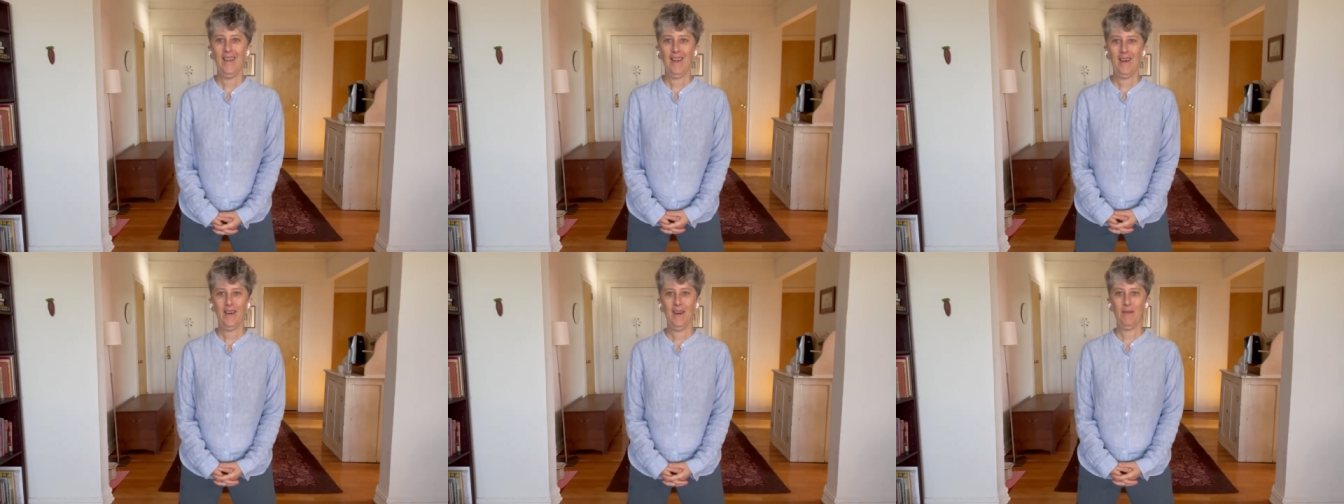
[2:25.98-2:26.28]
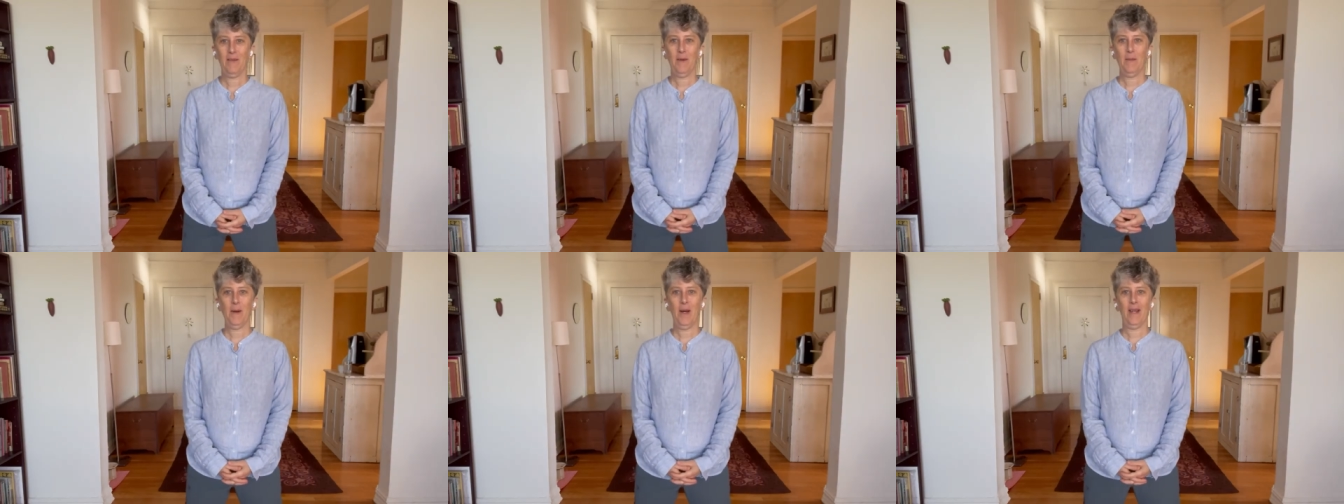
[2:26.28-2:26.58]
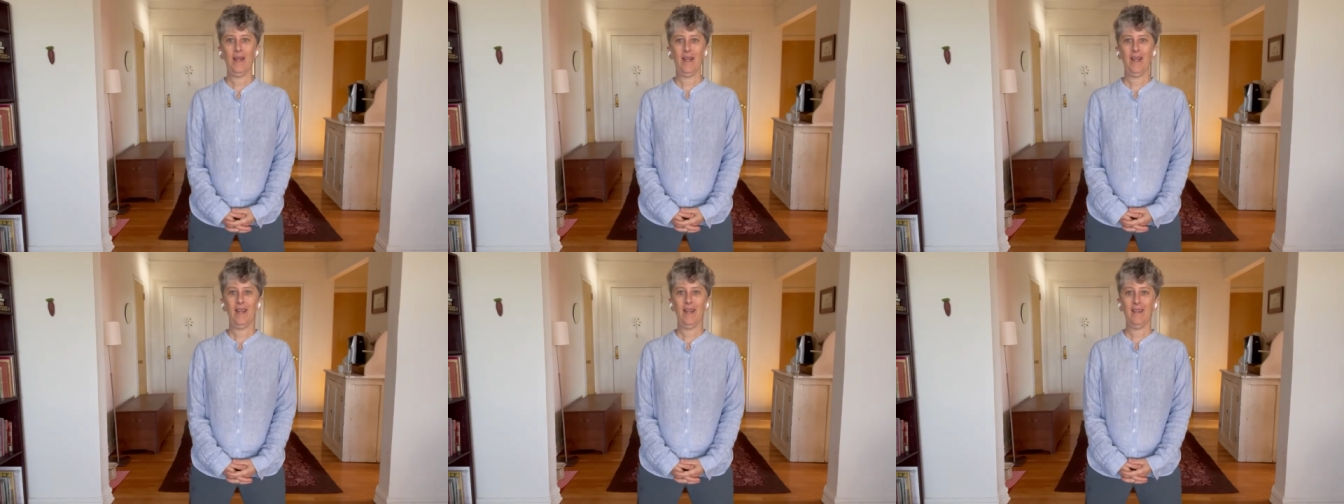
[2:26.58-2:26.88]
there,
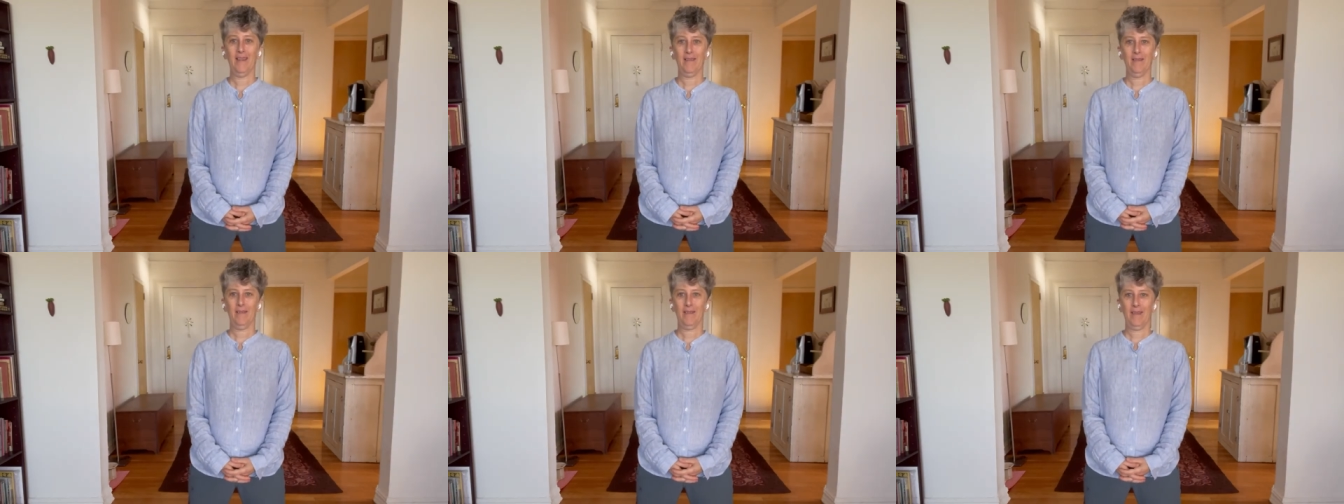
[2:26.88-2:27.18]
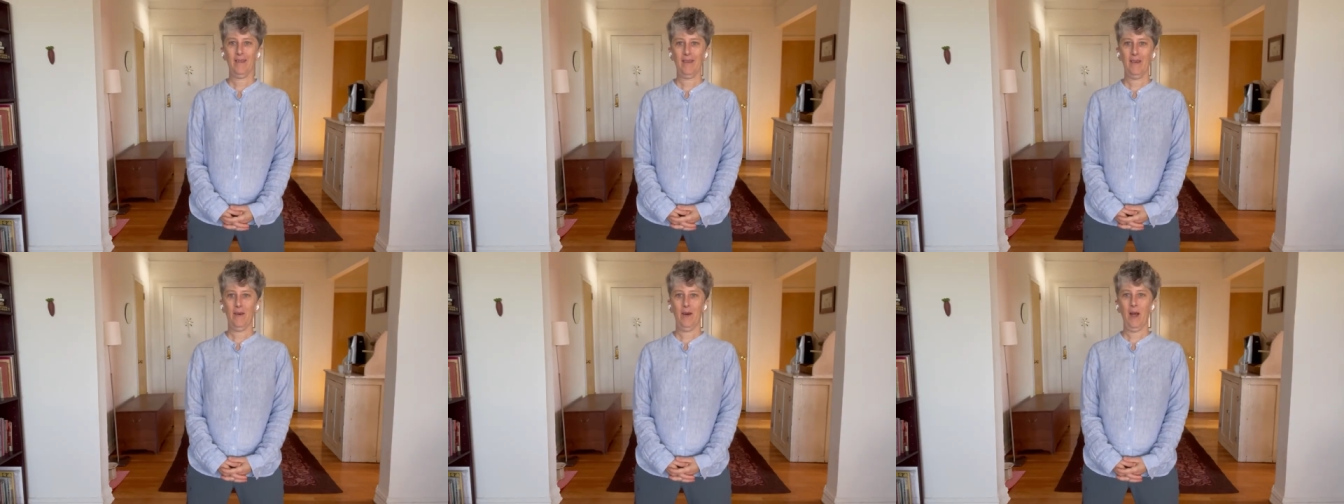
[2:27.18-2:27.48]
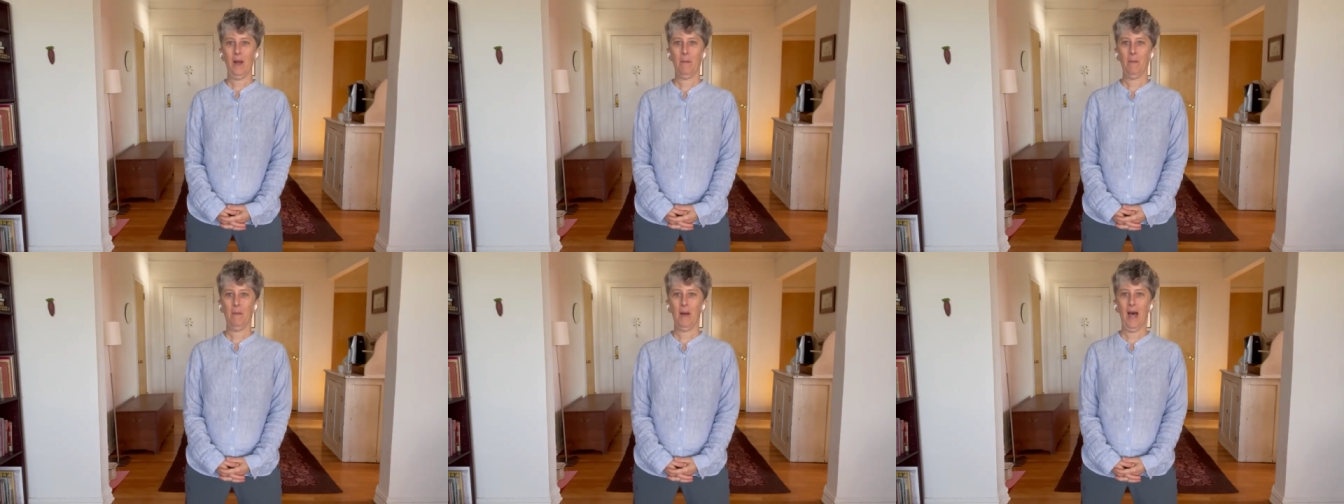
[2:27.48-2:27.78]
everybody. So
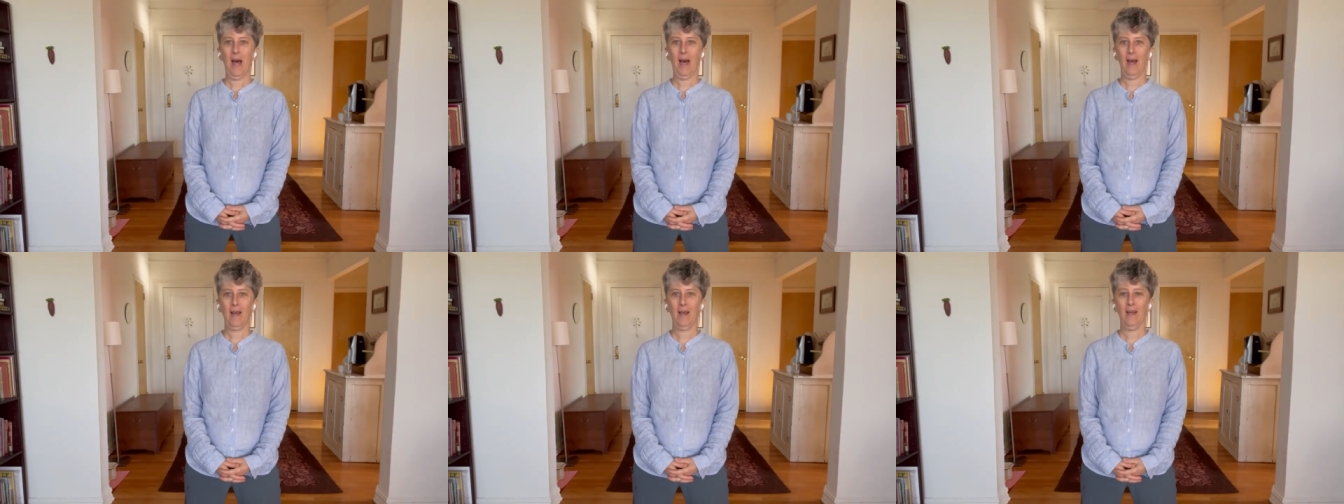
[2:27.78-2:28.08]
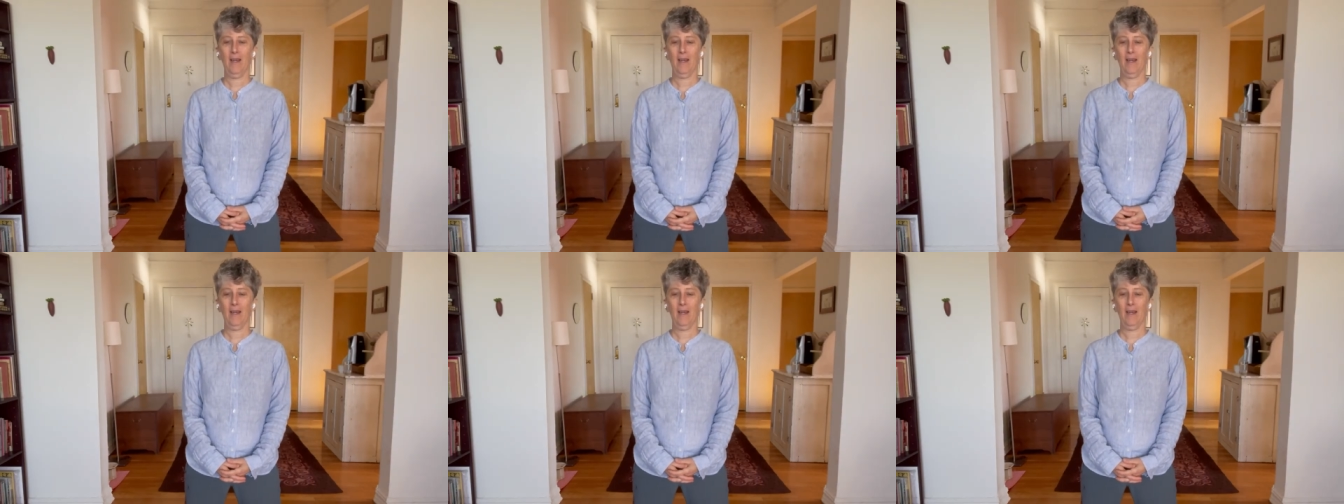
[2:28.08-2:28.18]
I'm back.